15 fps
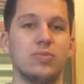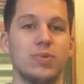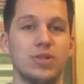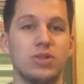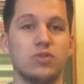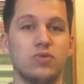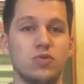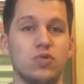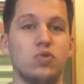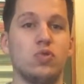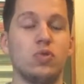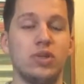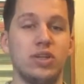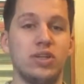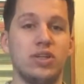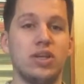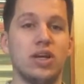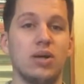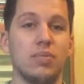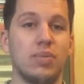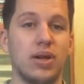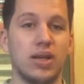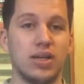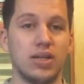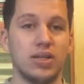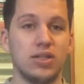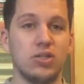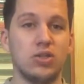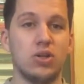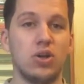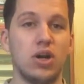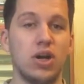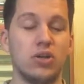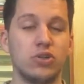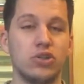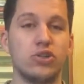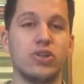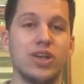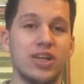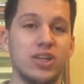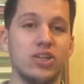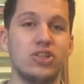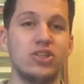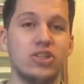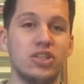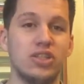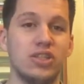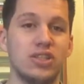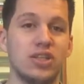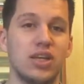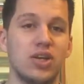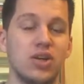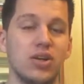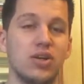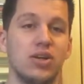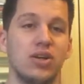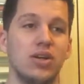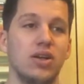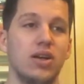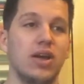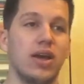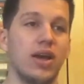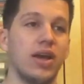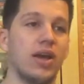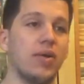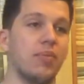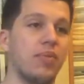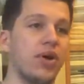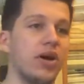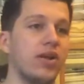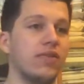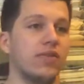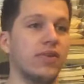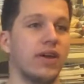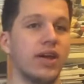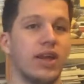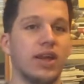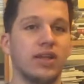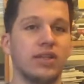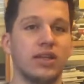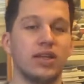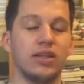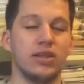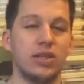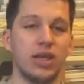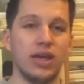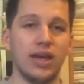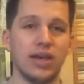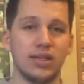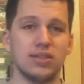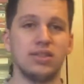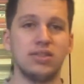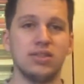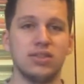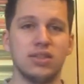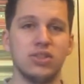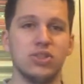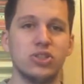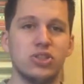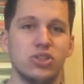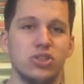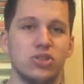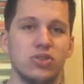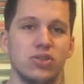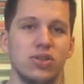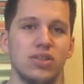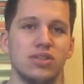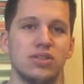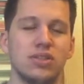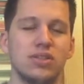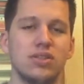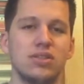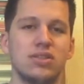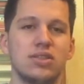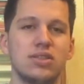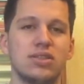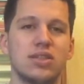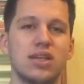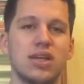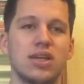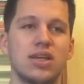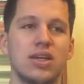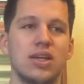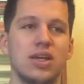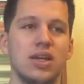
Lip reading: well, you can tell by how shredded she is, like her body fat. And then the exercises she's doing is not just like